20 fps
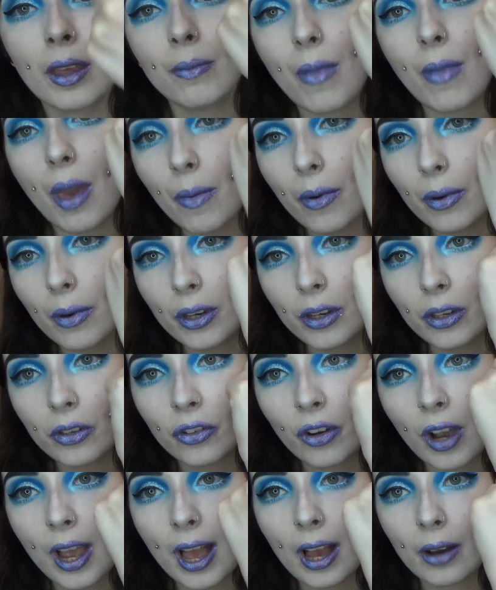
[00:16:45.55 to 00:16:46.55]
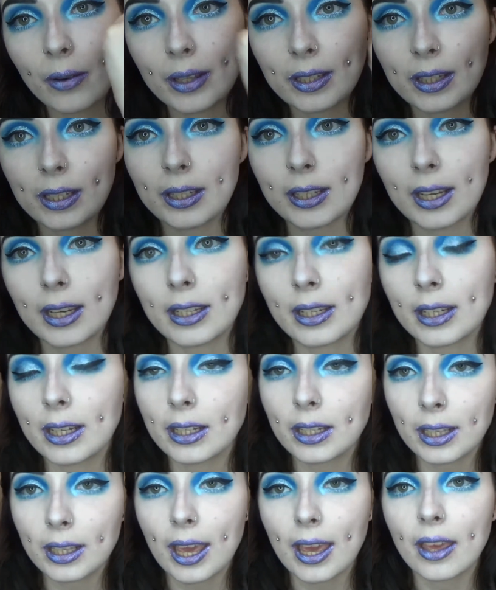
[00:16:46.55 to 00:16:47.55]
Maybe we should try it how it's intended.
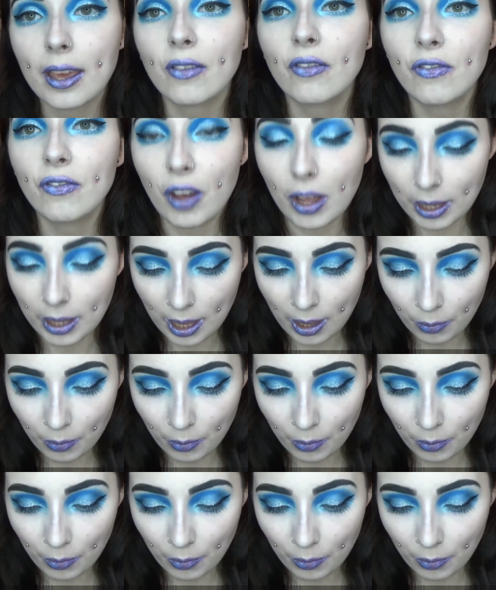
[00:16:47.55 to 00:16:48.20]
Okay, fuck it.